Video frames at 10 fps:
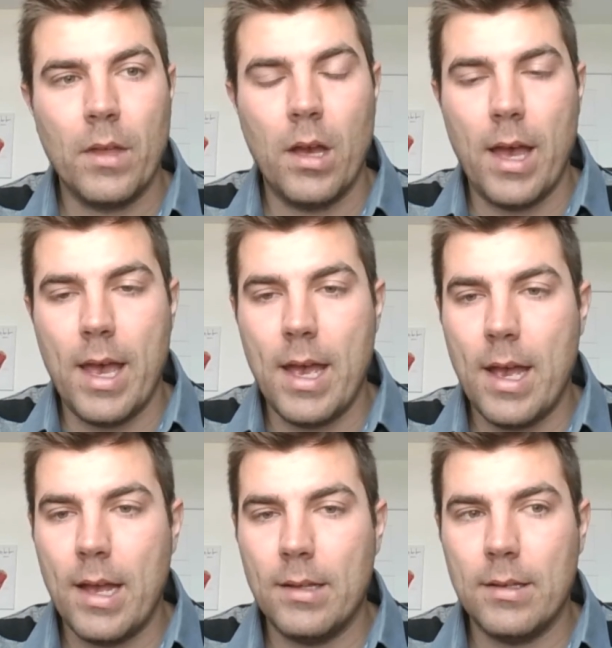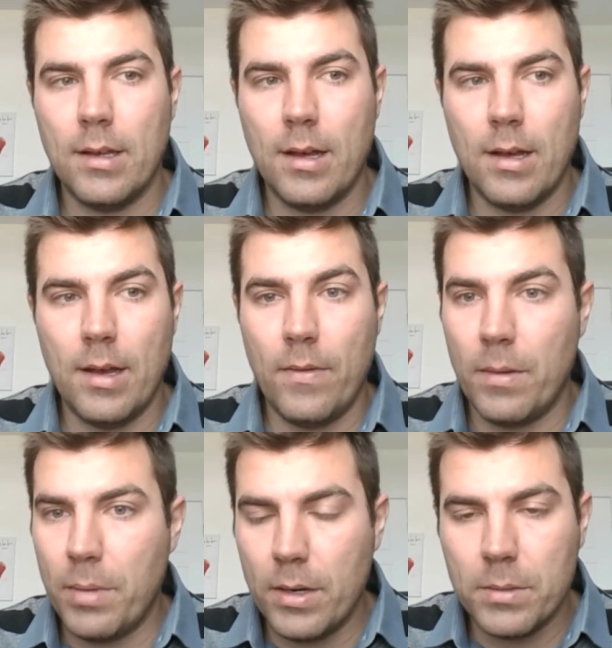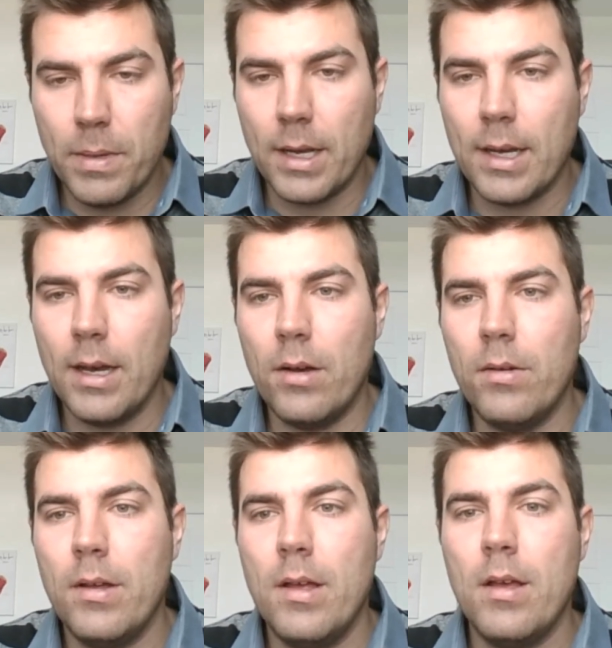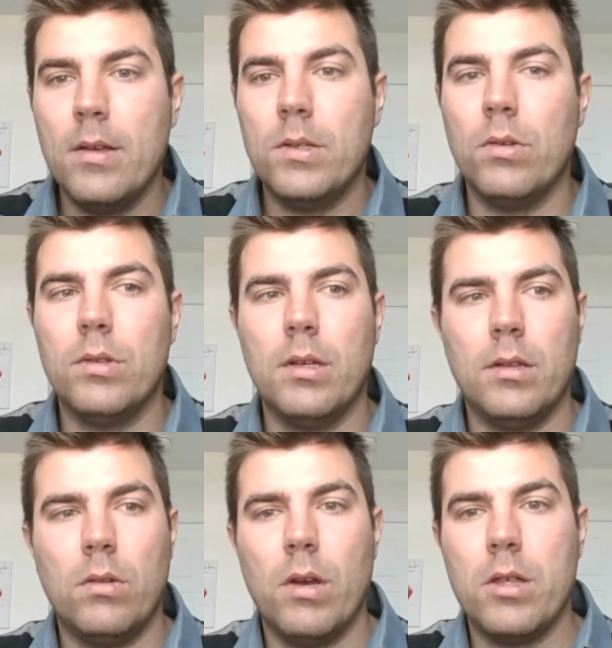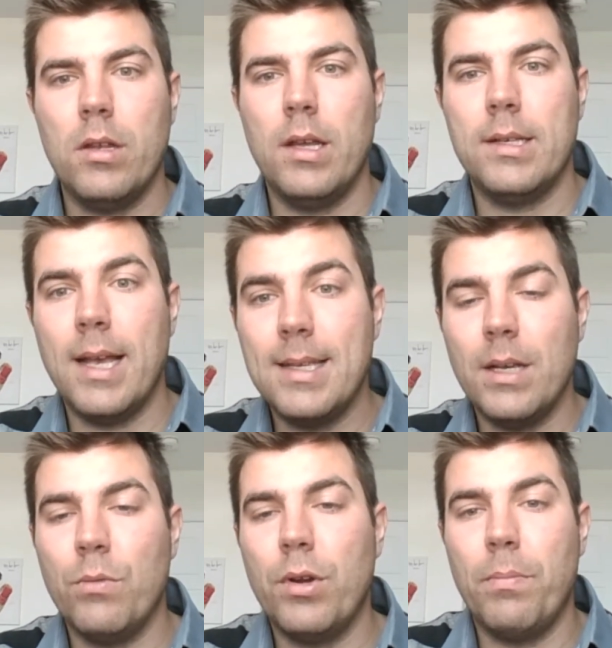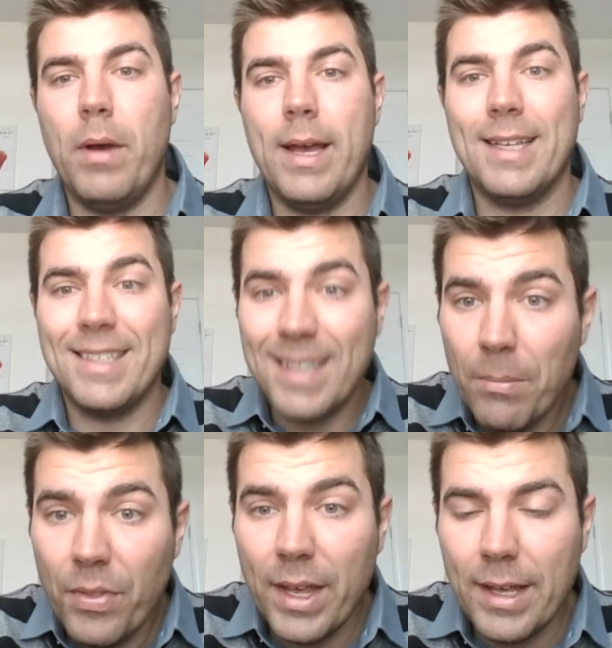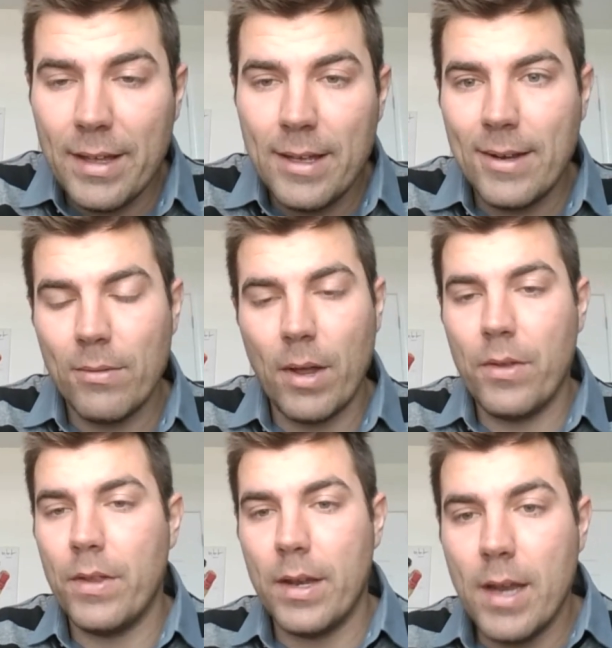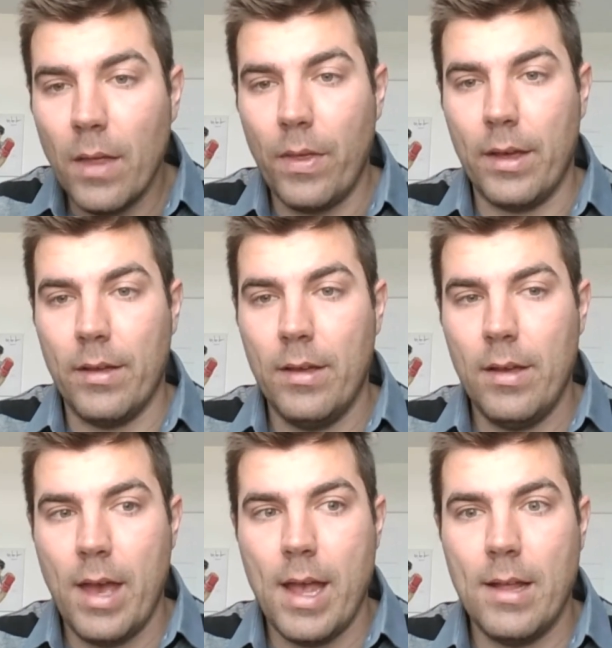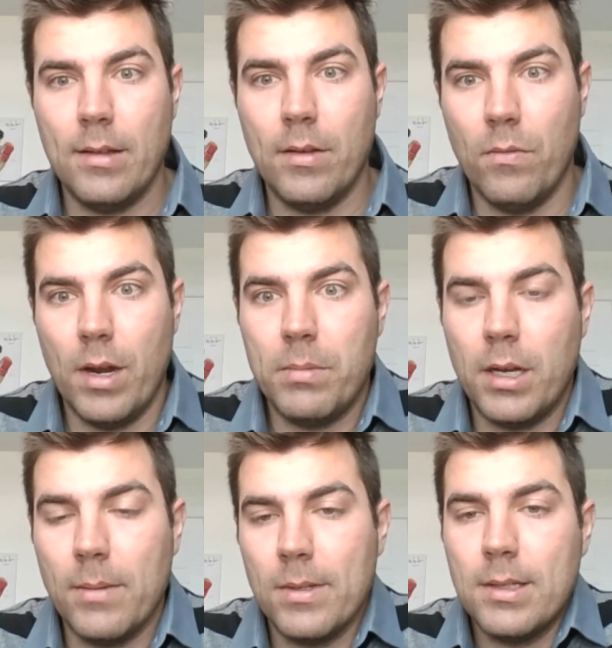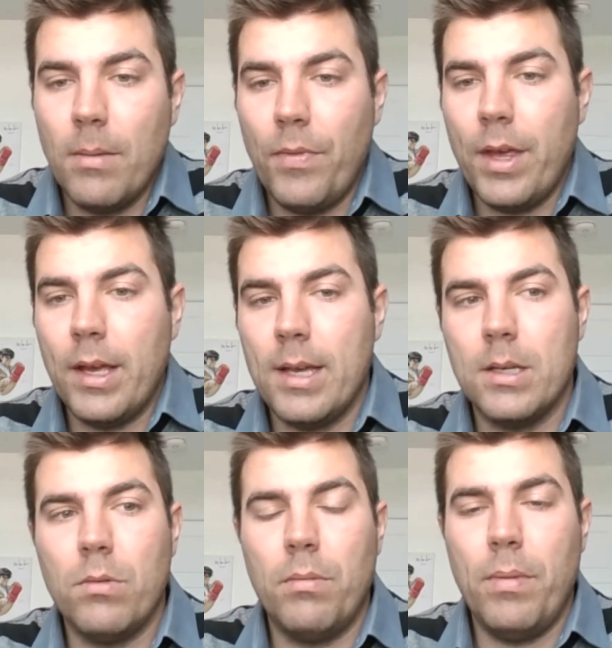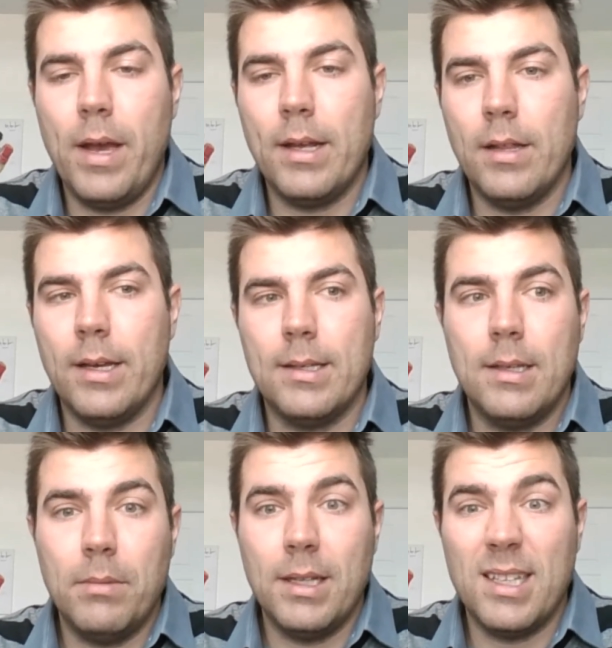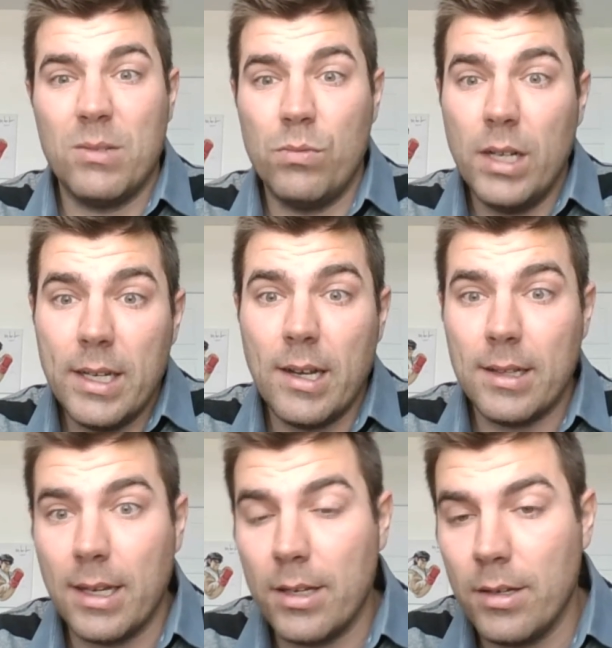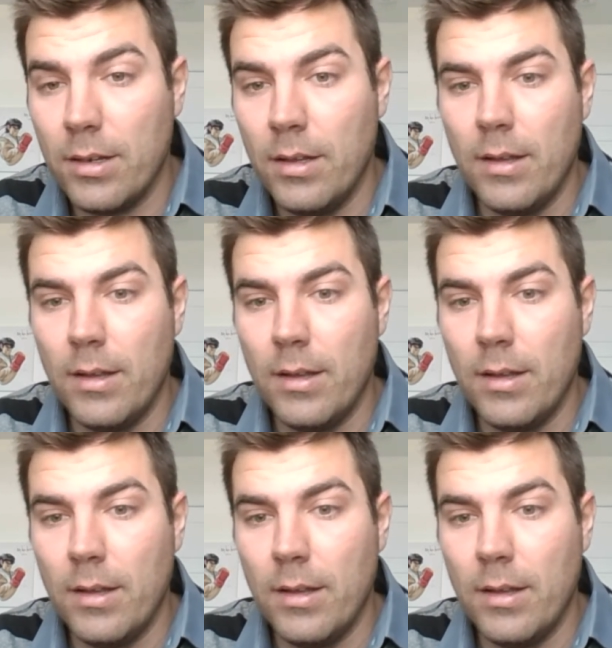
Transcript: And I've had buyers back out. So the question is it worth buying something rather than nothing? And when I'm talking about something, is it worth buying like something that's really not that good